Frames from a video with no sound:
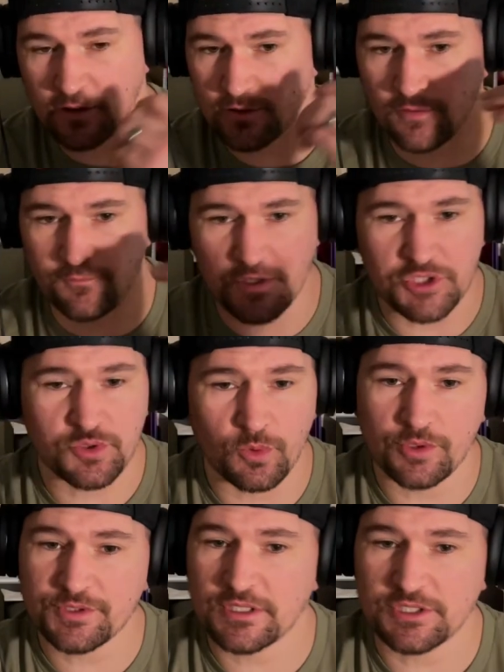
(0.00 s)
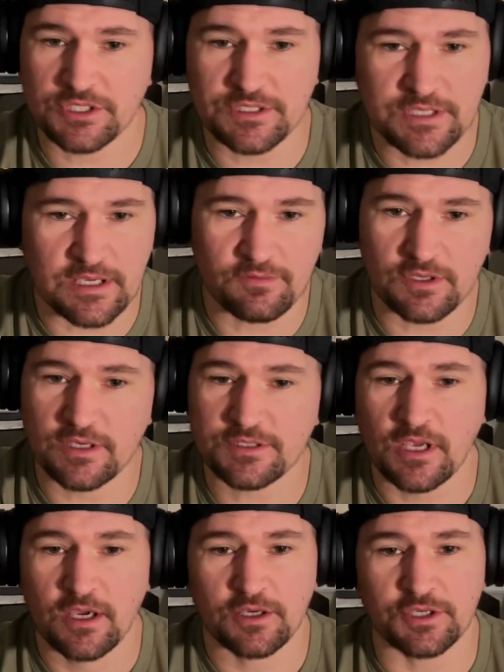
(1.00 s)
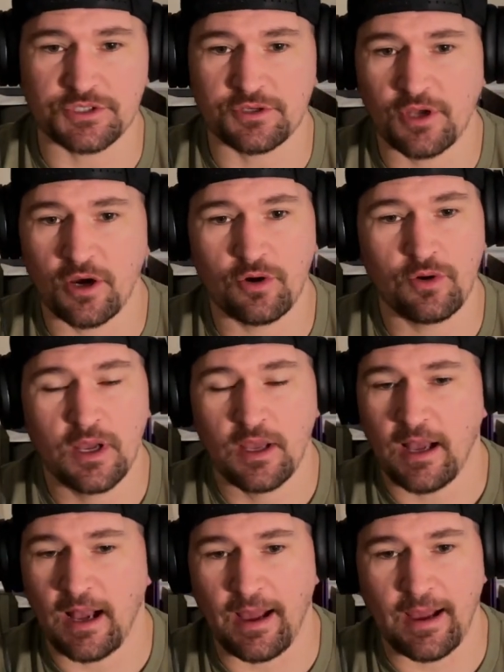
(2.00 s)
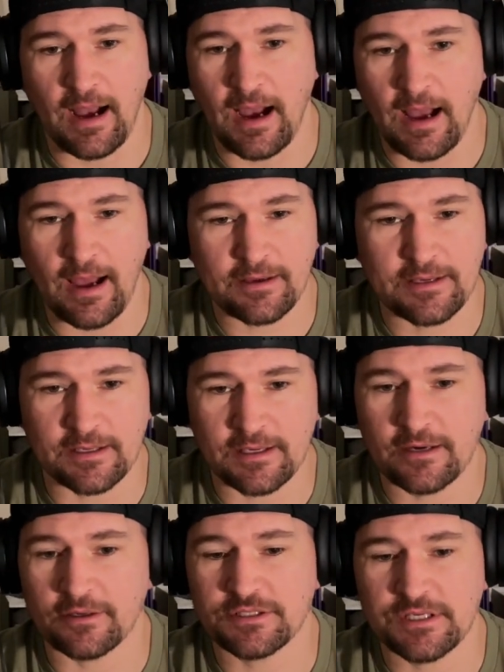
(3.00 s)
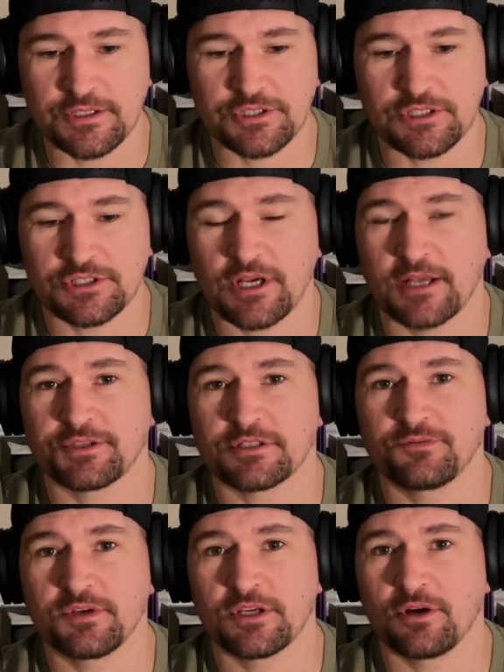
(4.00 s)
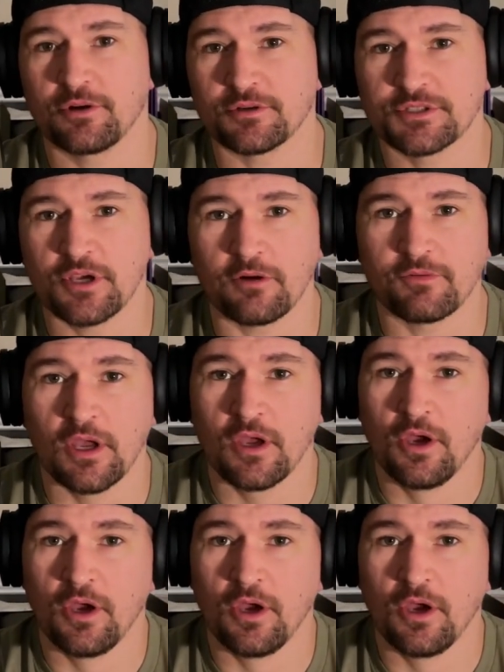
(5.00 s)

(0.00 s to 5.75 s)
The visuals that she's given us, because you know, I, I can guarantee she shot this video herself.